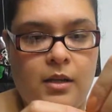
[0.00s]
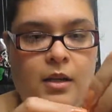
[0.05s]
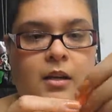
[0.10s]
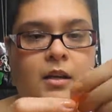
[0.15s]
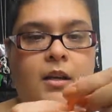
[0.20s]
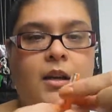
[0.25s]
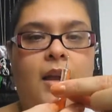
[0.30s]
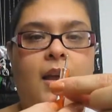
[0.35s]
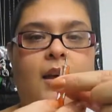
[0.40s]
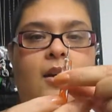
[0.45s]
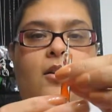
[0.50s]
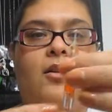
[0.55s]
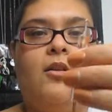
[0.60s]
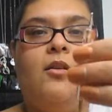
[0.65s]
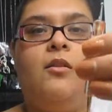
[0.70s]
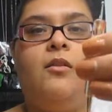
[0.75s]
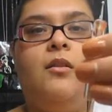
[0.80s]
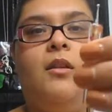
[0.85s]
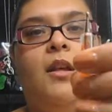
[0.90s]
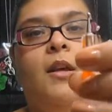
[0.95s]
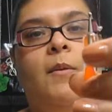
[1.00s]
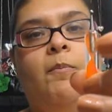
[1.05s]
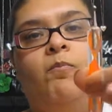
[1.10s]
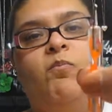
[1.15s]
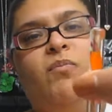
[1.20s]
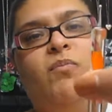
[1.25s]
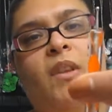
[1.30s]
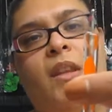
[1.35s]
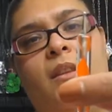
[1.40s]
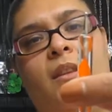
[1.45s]
a nail
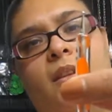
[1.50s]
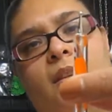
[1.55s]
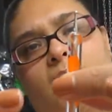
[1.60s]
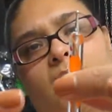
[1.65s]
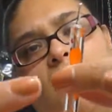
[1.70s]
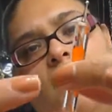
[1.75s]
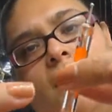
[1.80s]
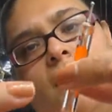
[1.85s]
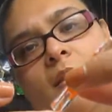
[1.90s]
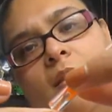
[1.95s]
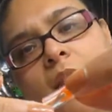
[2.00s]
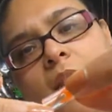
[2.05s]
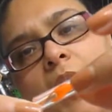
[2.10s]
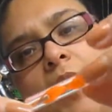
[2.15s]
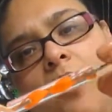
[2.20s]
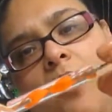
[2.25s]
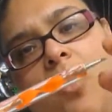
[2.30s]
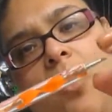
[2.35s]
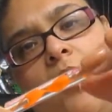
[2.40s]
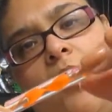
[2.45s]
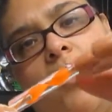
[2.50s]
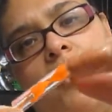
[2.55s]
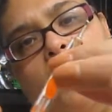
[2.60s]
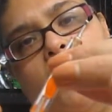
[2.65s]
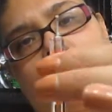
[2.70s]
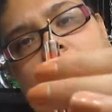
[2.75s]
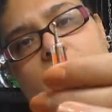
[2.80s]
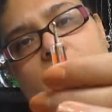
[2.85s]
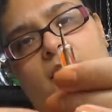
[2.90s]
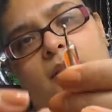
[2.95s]

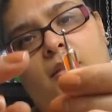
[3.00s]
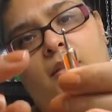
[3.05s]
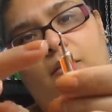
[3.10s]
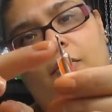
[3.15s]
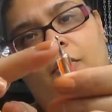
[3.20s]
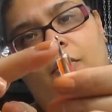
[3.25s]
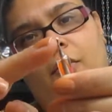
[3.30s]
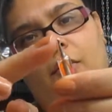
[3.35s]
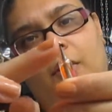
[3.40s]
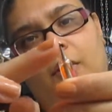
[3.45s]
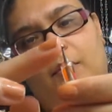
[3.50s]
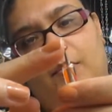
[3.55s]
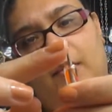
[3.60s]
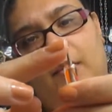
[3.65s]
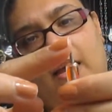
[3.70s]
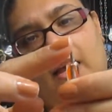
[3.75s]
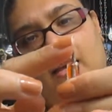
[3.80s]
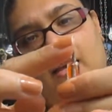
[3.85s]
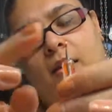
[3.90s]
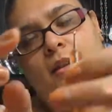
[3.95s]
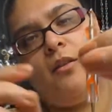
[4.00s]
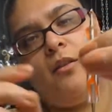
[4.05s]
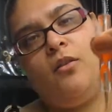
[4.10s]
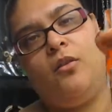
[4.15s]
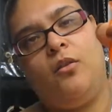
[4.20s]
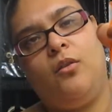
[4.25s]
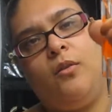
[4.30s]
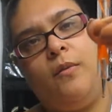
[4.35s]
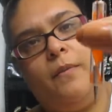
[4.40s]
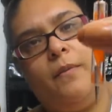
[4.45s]
art. It's for make
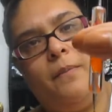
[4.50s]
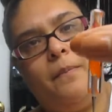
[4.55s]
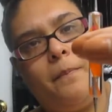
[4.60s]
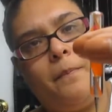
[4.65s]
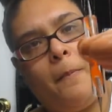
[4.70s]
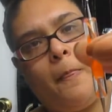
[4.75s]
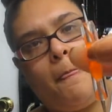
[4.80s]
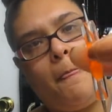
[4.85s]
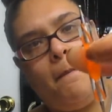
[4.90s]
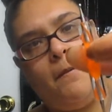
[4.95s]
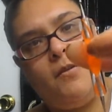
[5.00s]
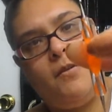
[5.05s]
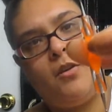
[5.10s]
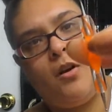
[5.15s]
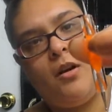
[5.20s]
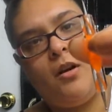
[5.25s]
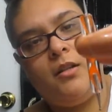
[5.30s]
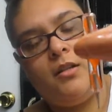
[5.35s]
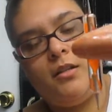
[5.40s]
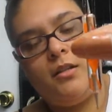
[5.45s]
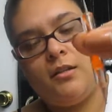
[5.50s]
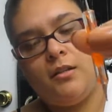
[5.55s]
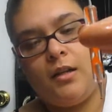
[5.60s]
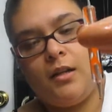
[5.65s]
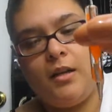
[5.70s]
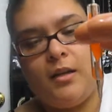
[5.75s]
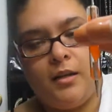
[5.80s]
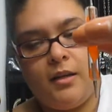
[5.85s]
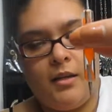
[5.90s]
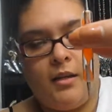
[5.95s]
little dots,
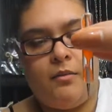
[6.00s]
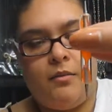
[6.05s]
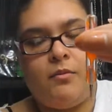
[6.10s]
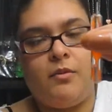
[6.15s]
and it